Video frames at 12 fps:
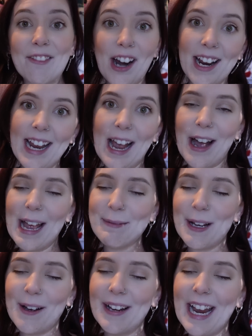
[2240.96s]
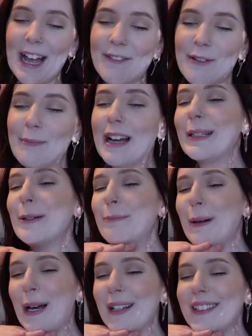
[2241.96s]
right now I'm going out for my little
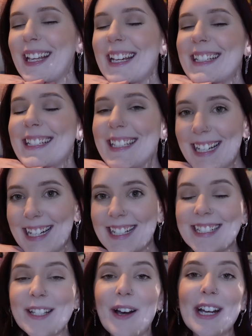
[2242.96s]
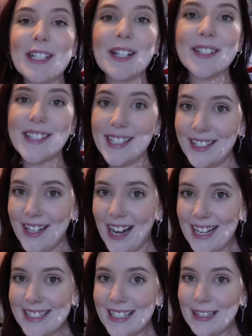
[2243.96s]
birthday dinner, so I shall see you
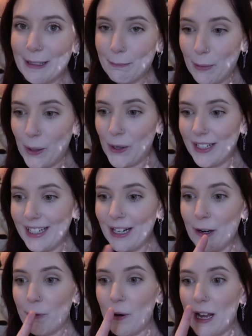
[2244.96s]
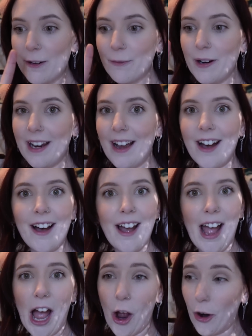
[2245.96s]
guys in the morning when we
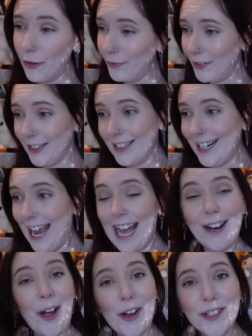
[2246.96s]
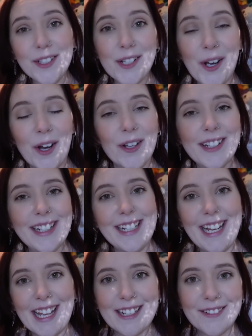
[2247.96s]
are hopefully at
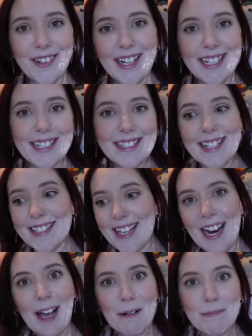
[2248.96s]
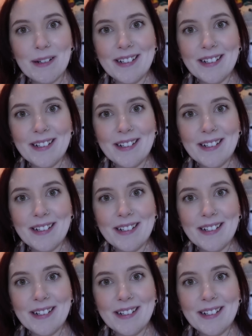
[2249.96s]
OzCon getting ready to set up.